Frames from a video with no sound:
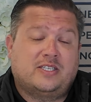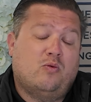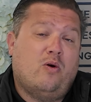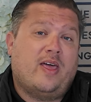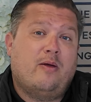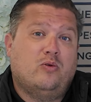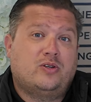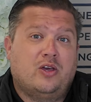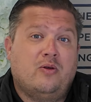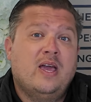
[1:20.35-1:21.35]
So what they will
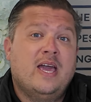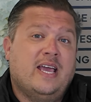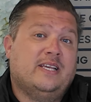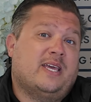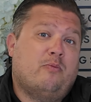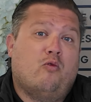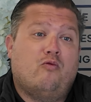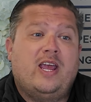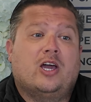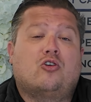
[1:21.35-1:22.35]
do is they
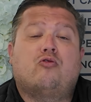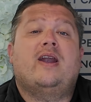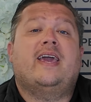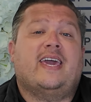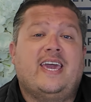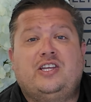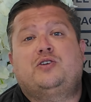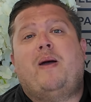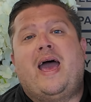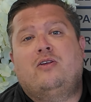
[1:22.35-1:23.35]
will re-acrylic
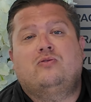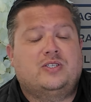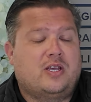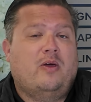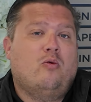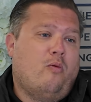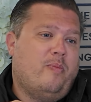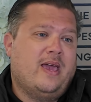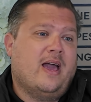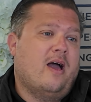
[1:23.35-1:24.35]
each panel, so it will
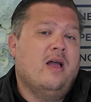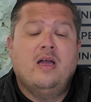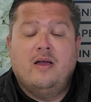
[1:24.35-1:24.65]
be a